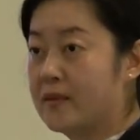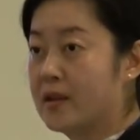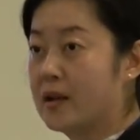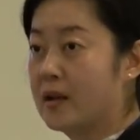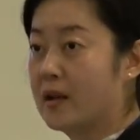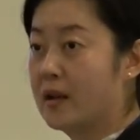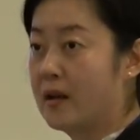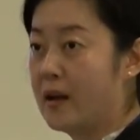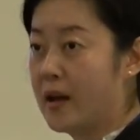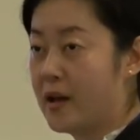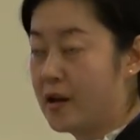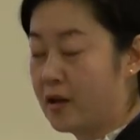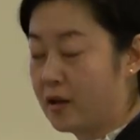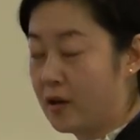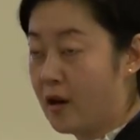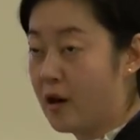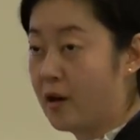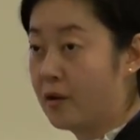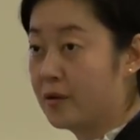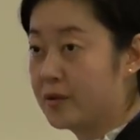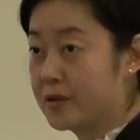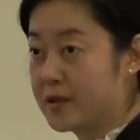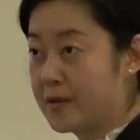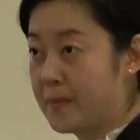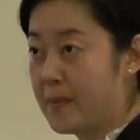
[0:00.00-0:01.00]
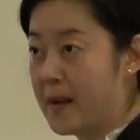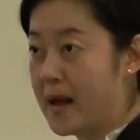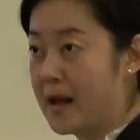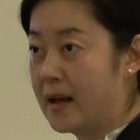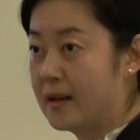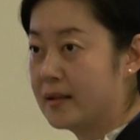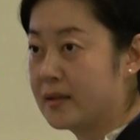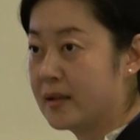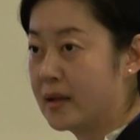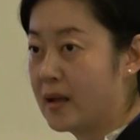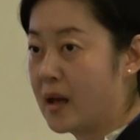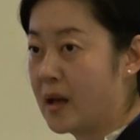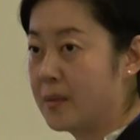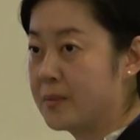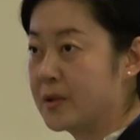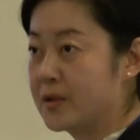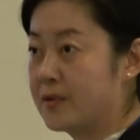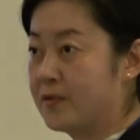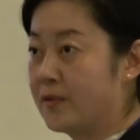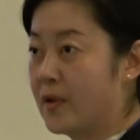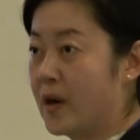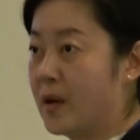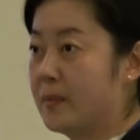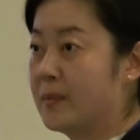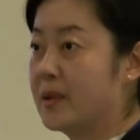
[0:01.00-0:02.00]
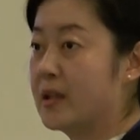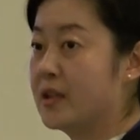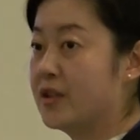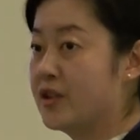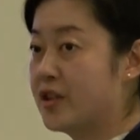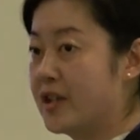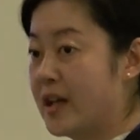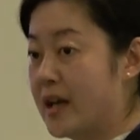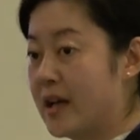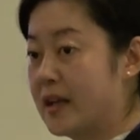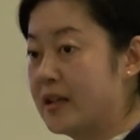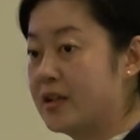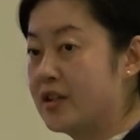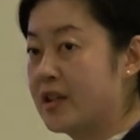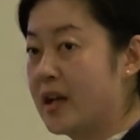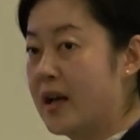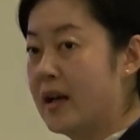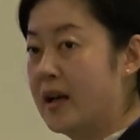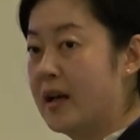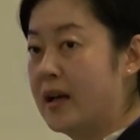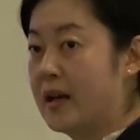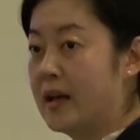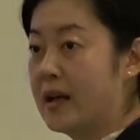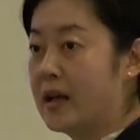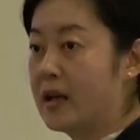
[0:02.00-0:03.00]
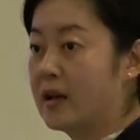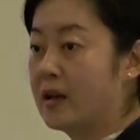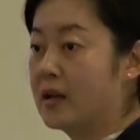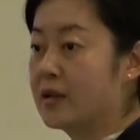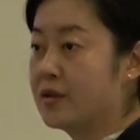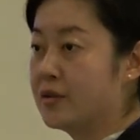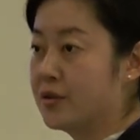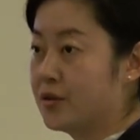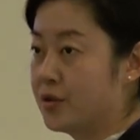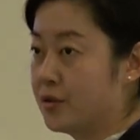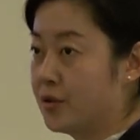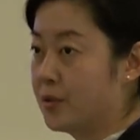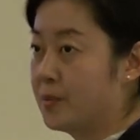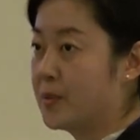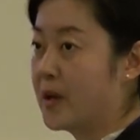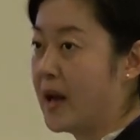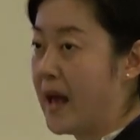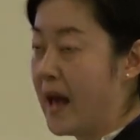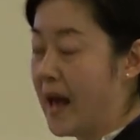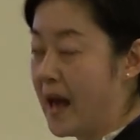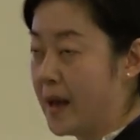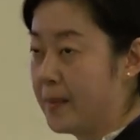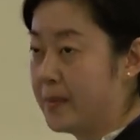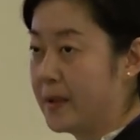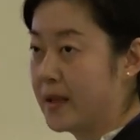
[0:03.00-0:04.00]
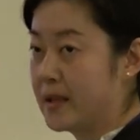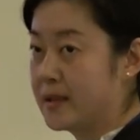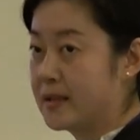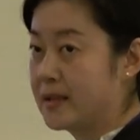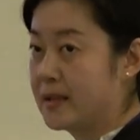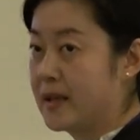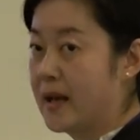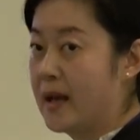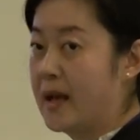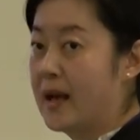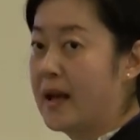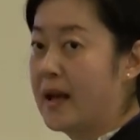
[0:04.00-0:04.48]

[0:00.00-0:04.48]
the air cargo demand comes from the change in consumer habits